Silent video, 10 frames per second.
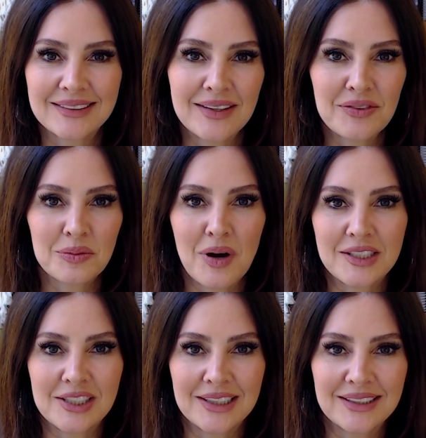If you're
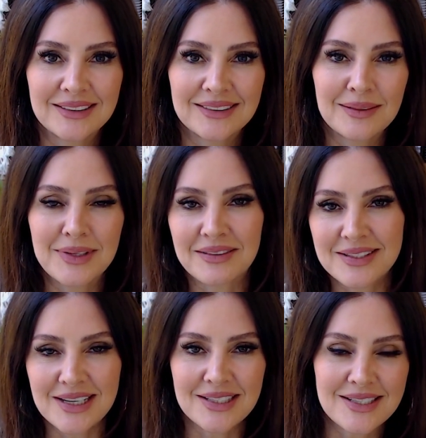watching, I'm
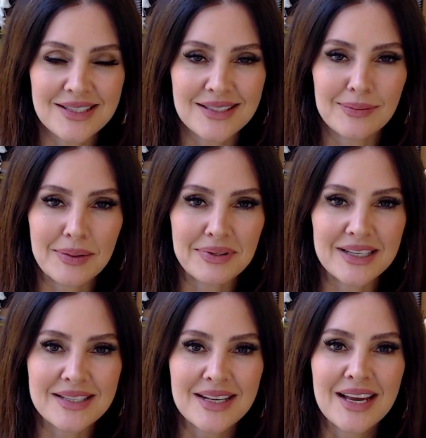downstairs in my
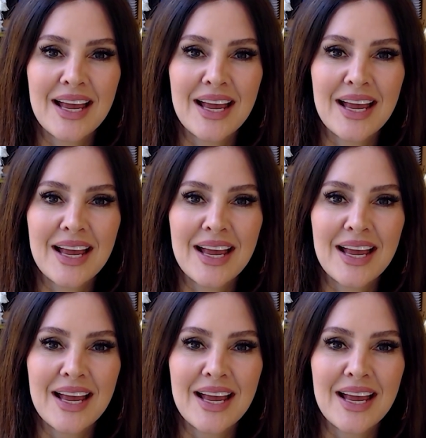place.